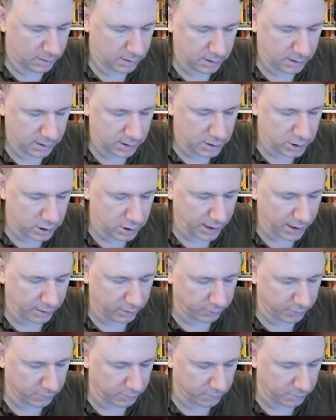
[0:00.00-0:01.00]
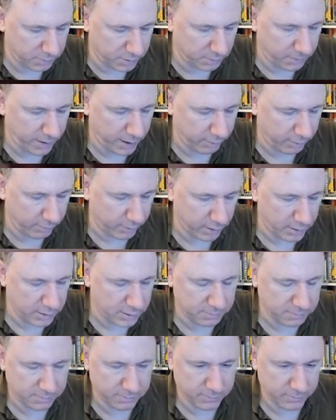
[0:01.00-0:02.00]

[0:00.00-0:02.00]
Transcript: they should hand off the bottom of the peg, right?